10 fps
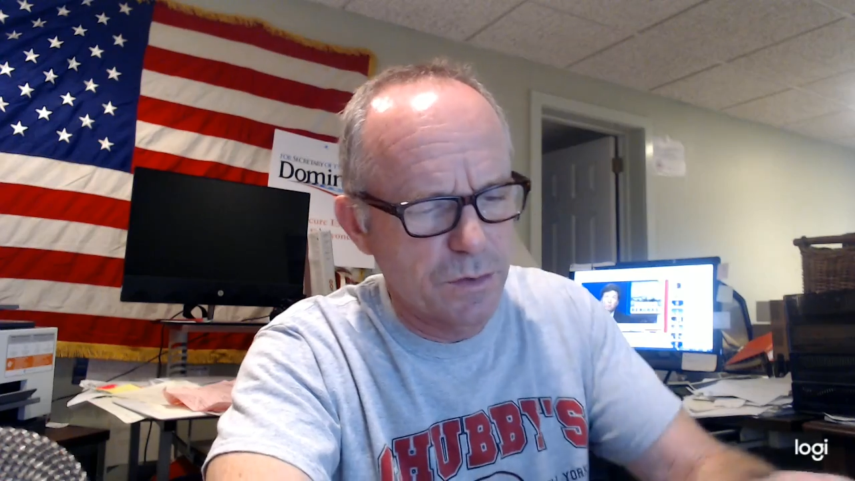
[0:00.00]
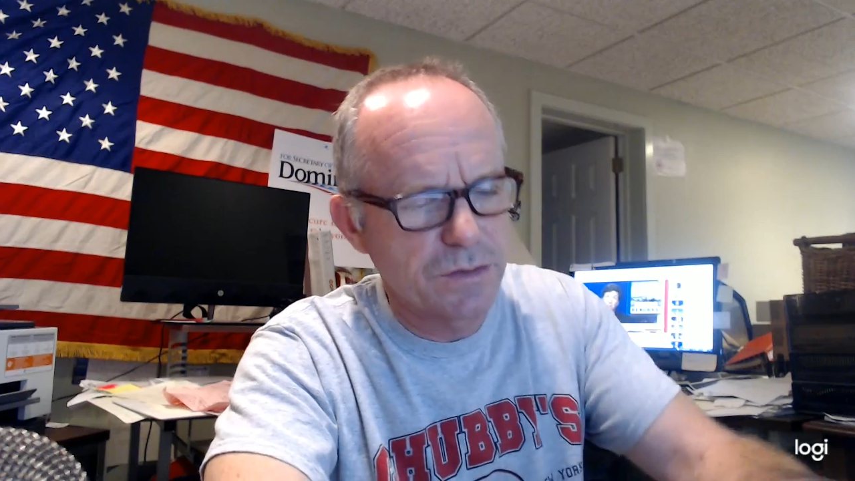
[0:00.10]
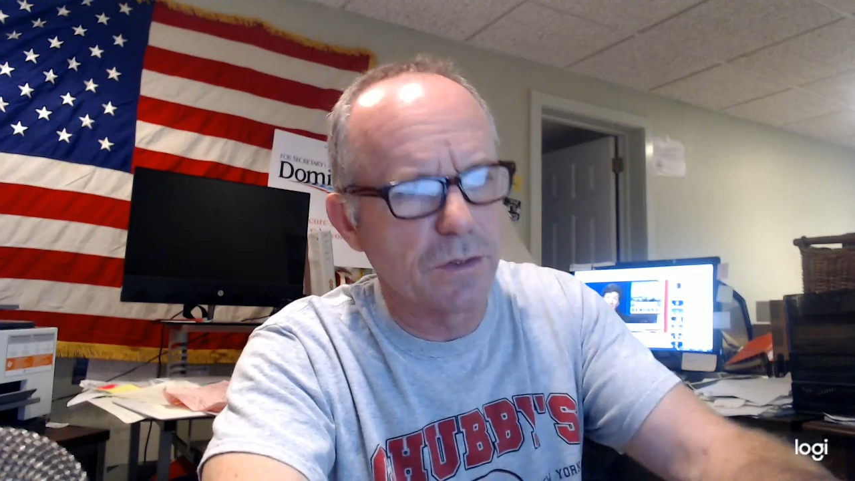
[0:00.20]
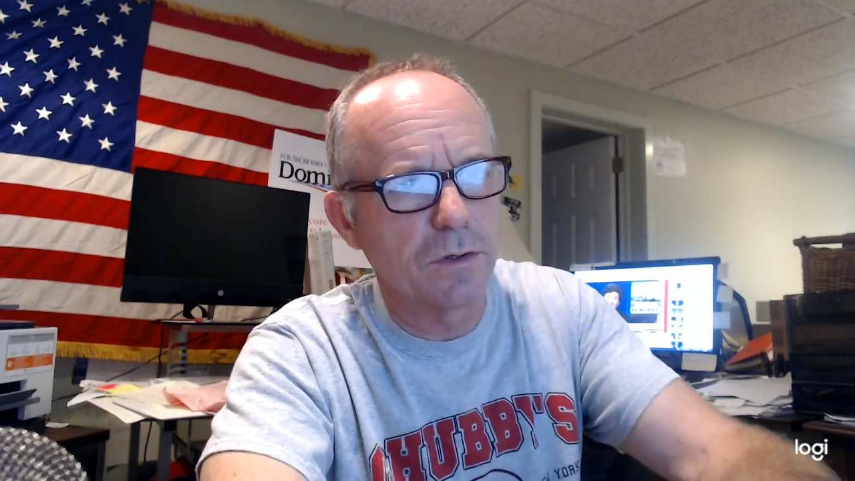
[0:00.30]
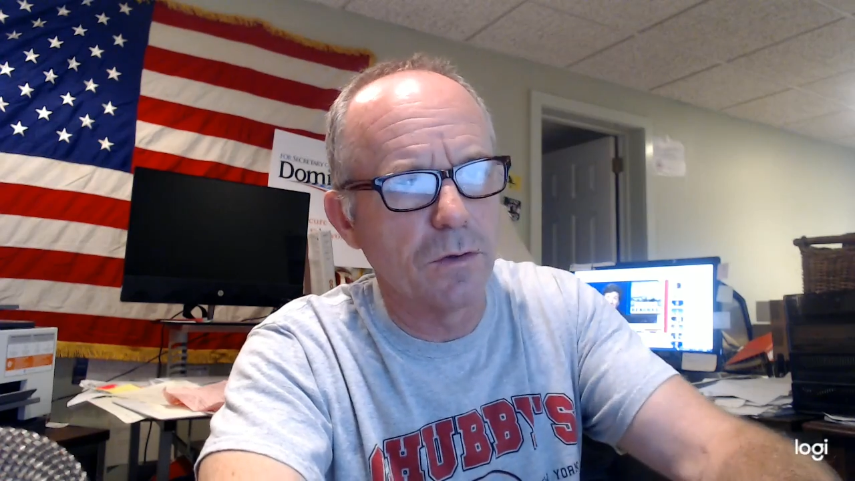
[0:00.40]

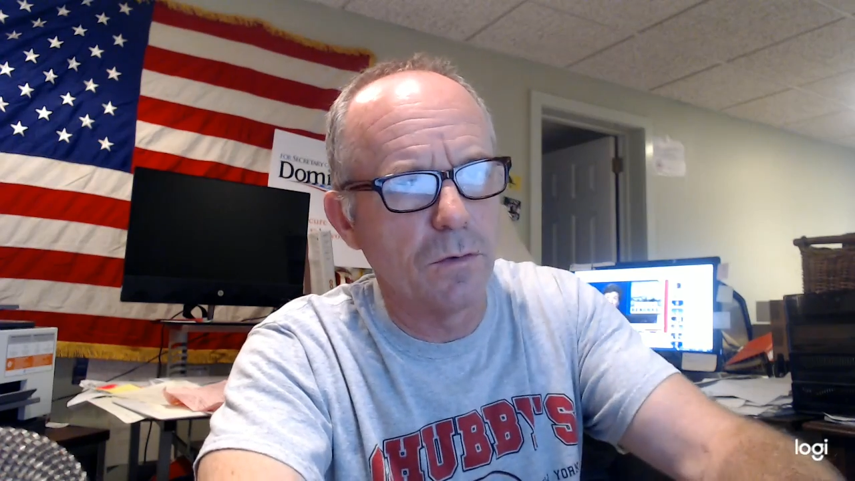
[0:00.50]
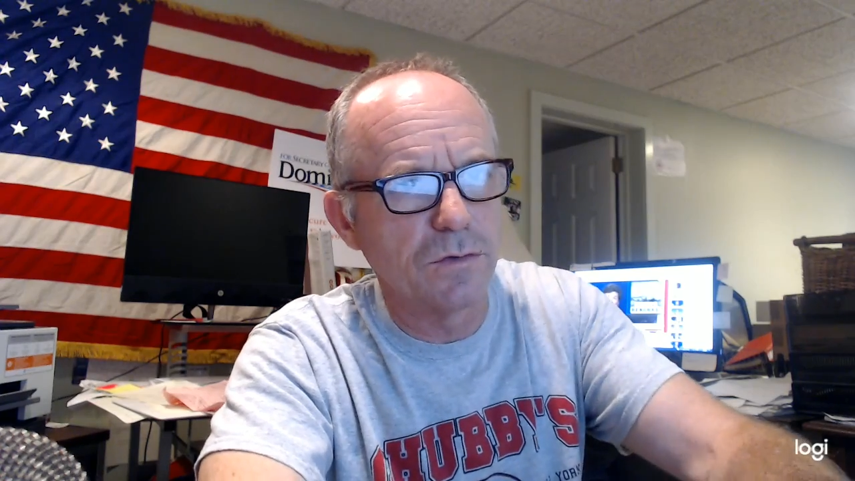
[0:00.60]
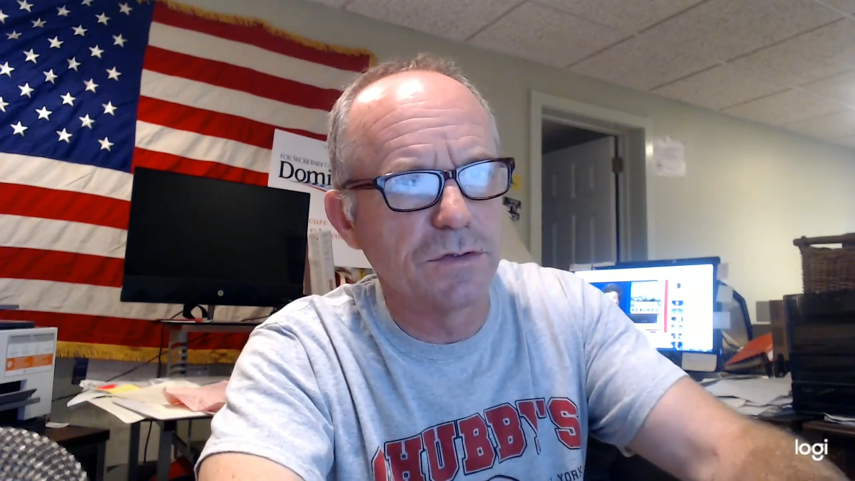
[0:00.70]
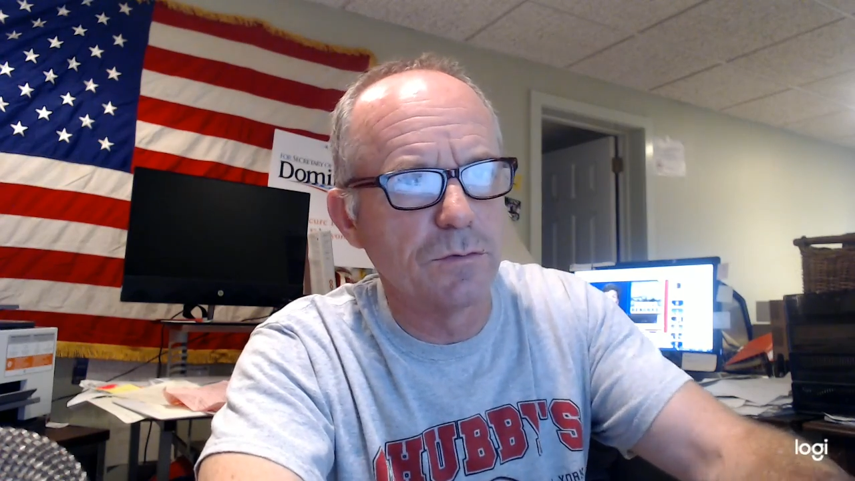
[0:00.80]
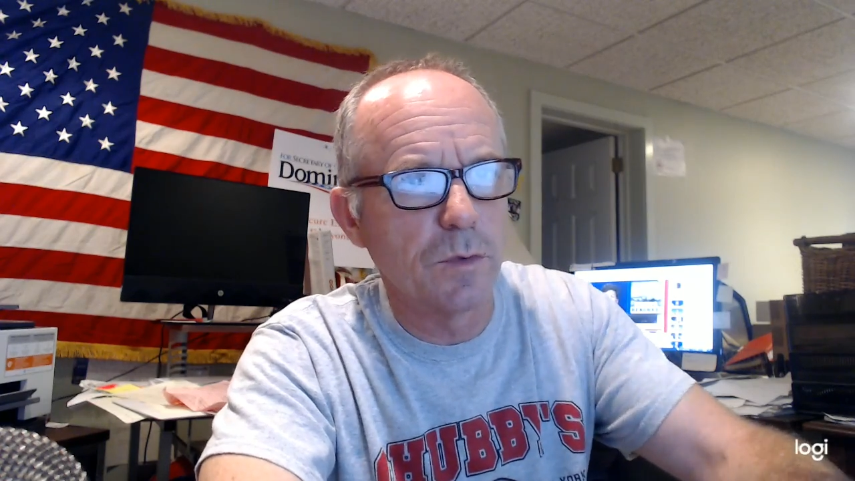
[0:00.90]
our
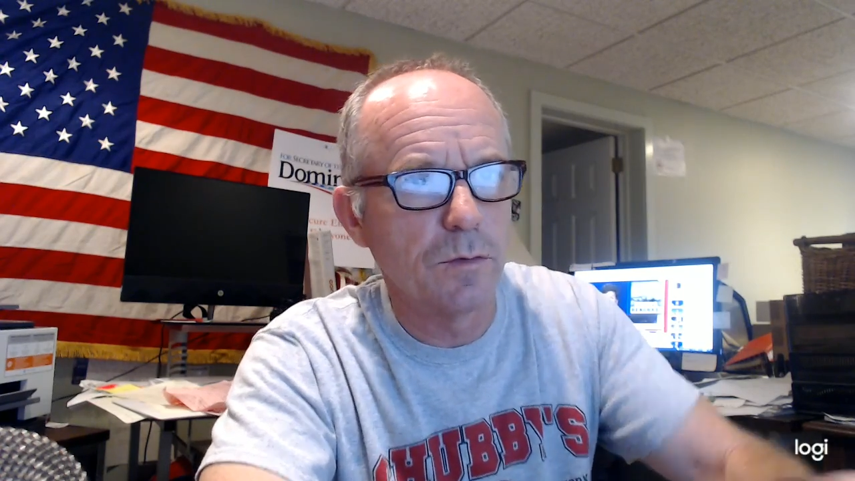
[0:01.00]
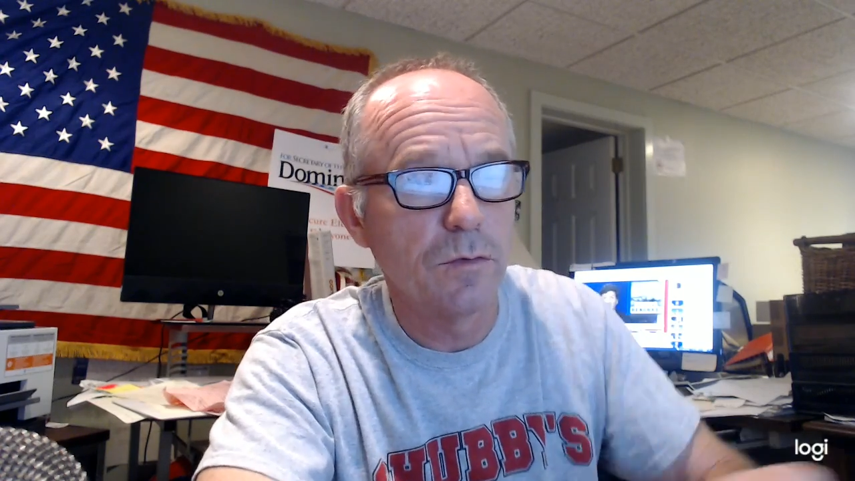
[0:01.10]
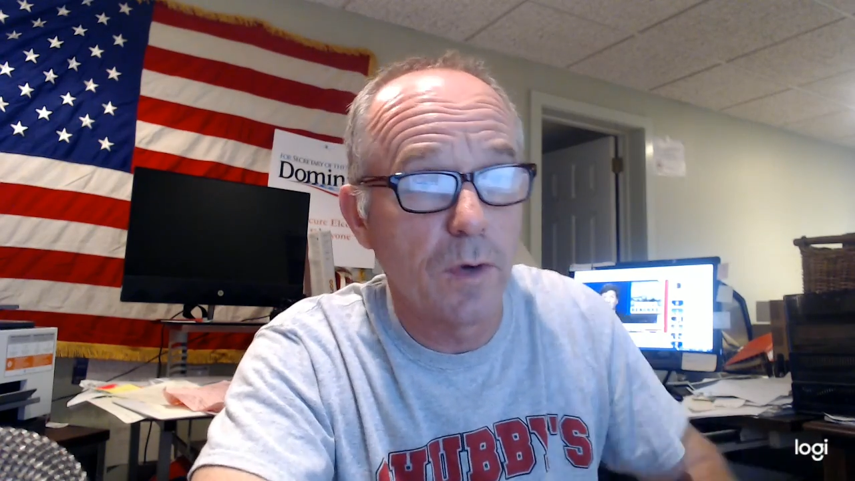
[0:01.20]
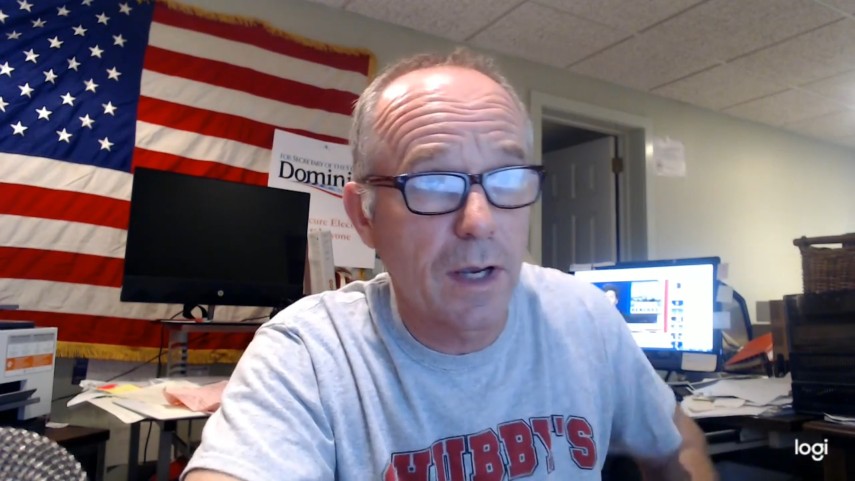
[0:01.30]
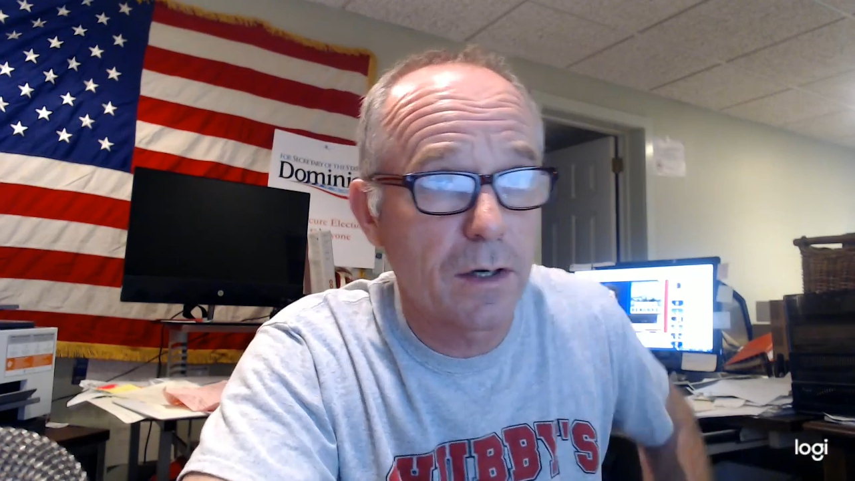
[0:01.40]
goals and we're
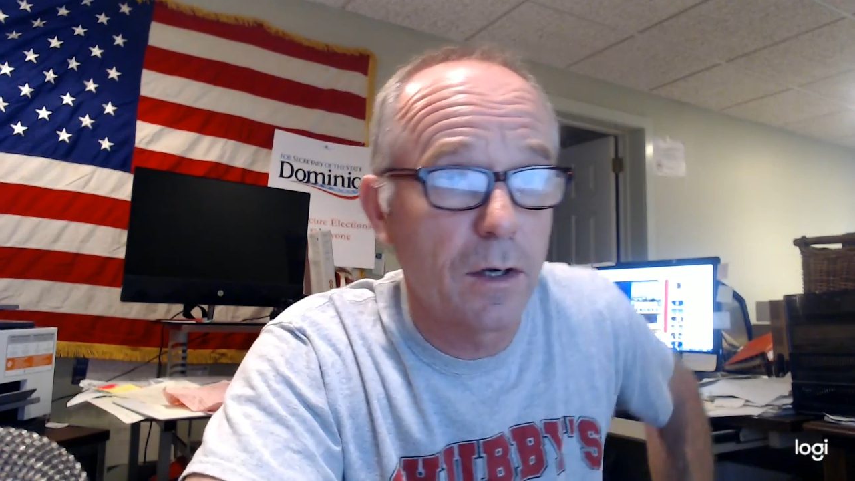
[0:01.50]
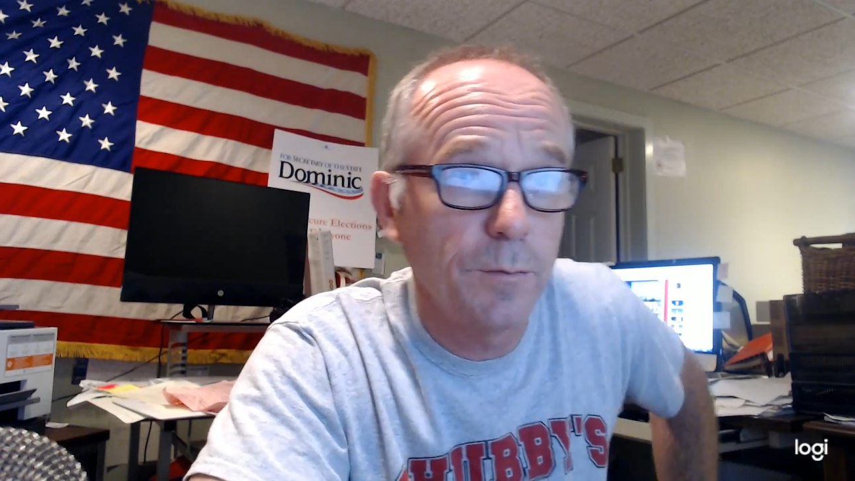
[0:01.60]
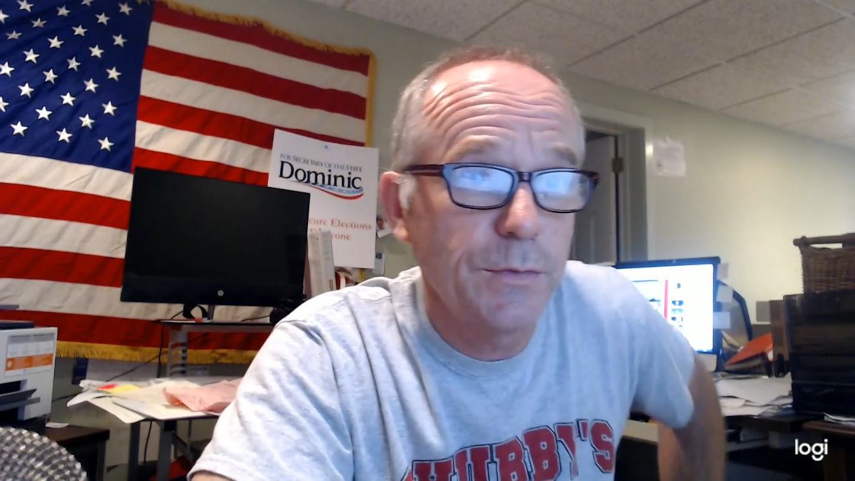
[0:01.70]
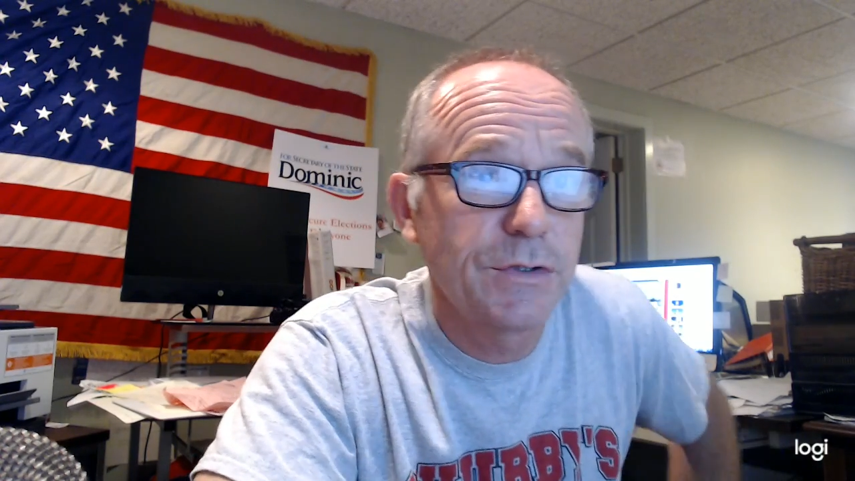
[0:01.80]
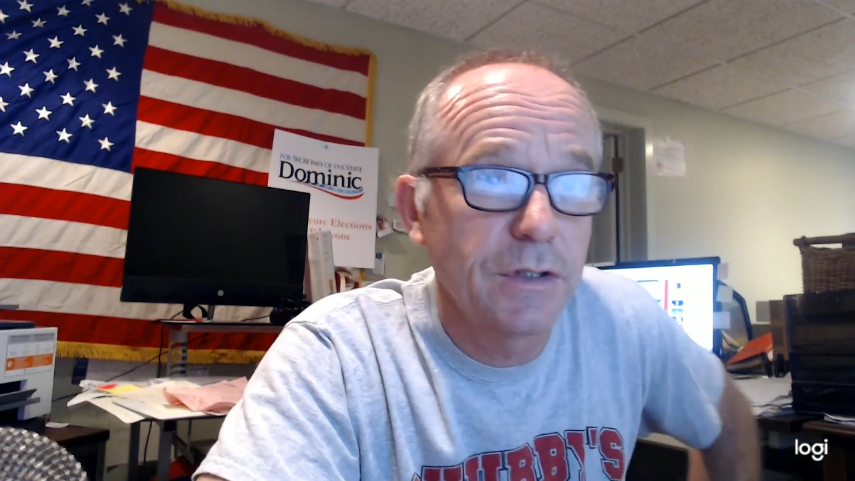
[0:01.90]

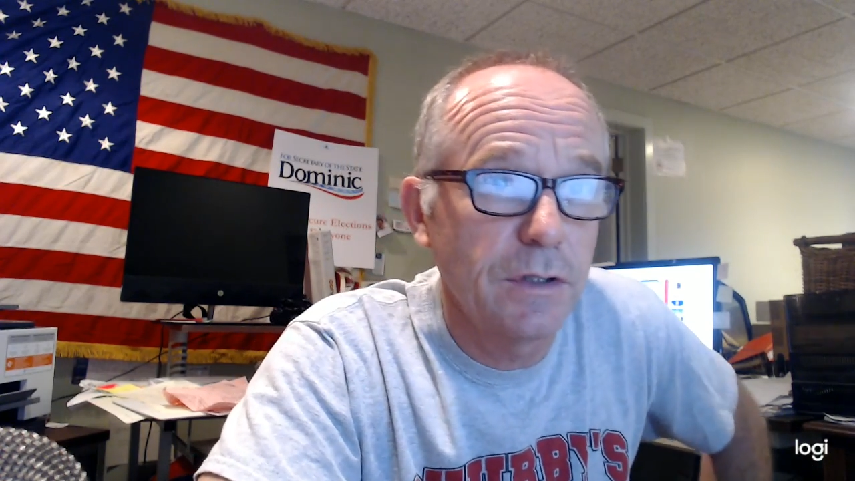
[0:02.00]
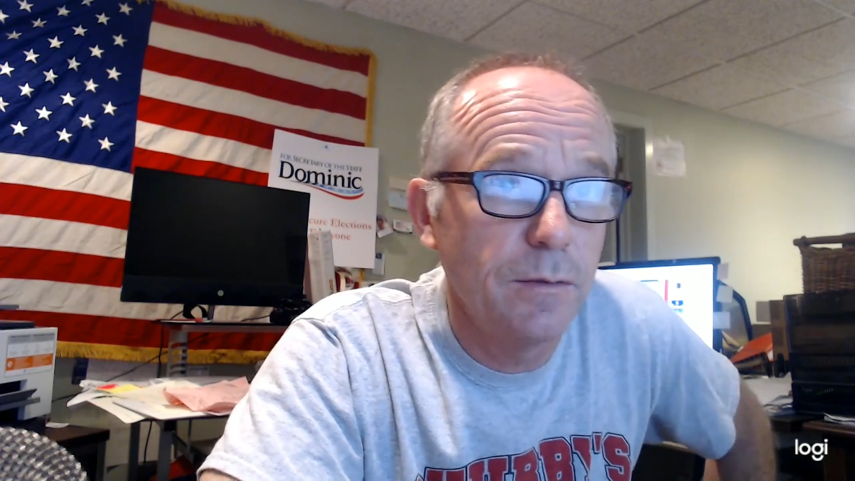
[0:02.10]
accomplishing